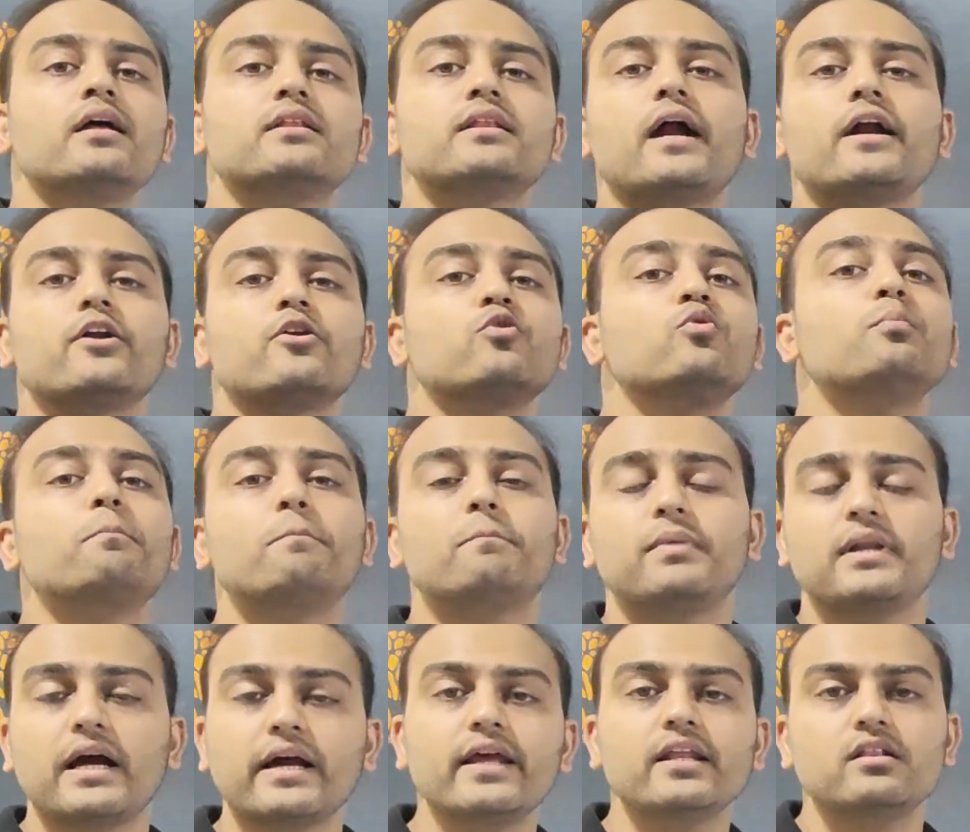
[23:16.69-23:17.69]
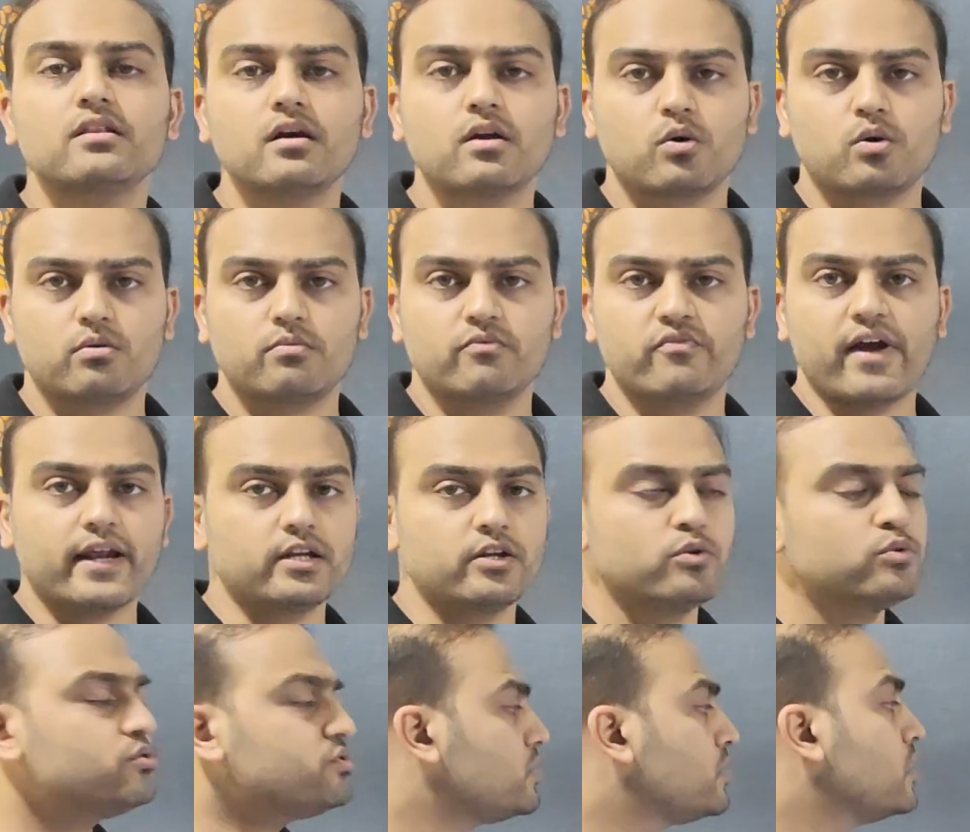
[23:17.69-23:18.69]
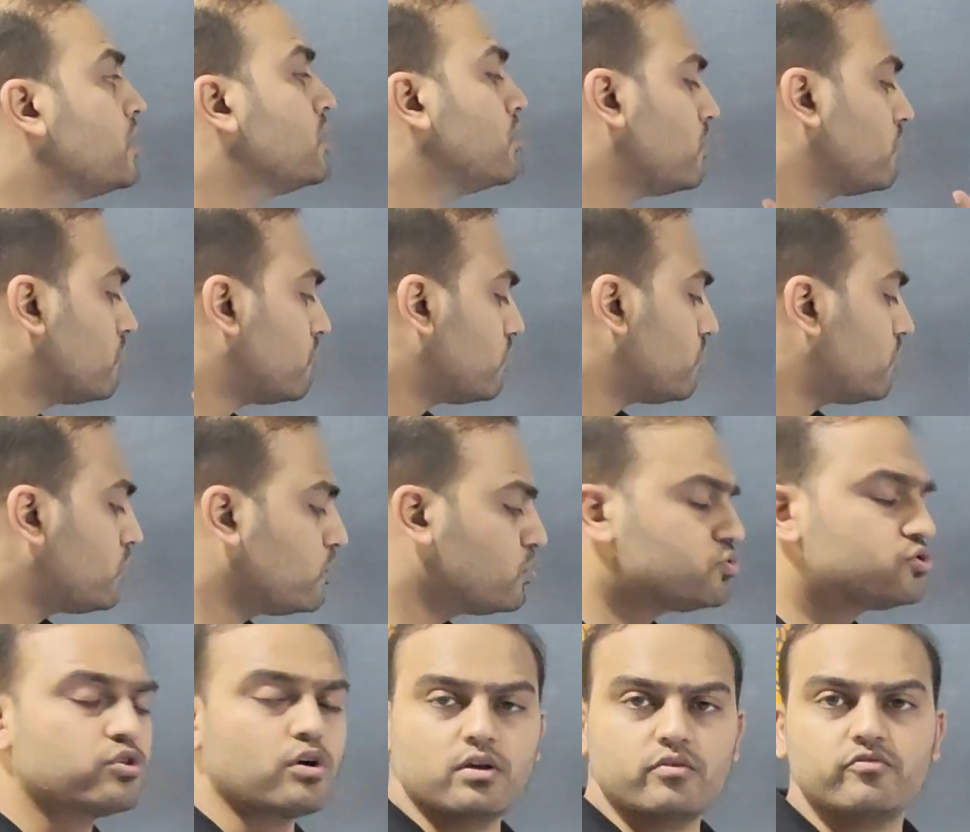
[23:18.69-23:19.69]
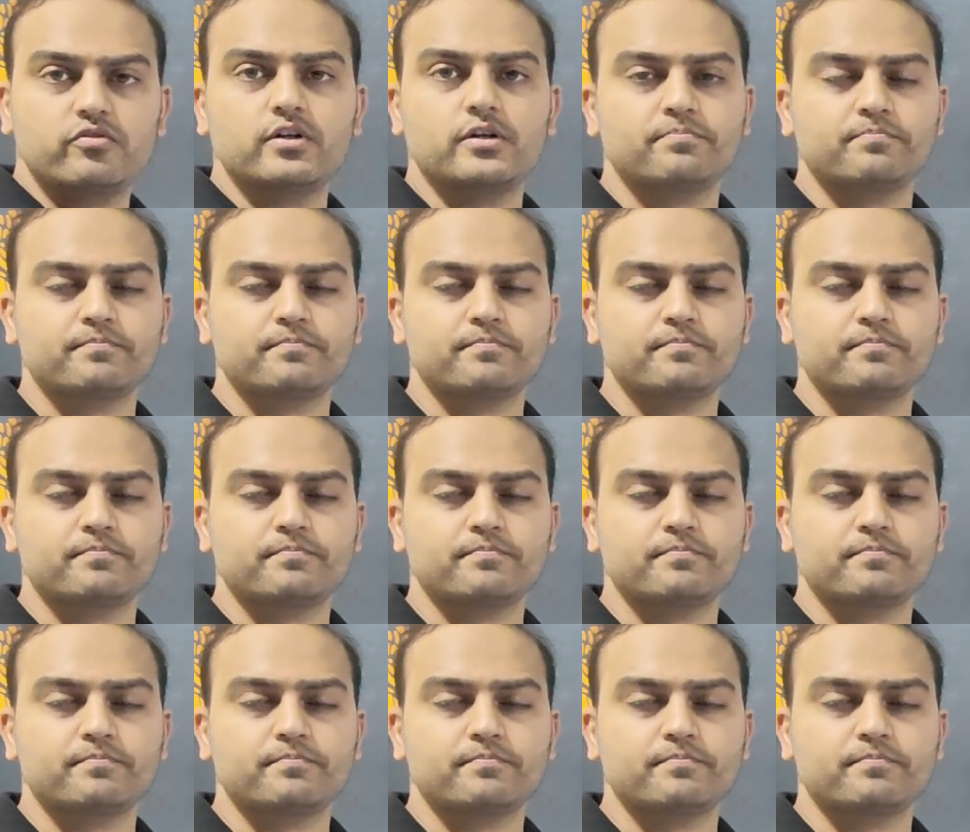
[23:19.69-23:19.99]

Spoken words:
that you plug in the values to solve.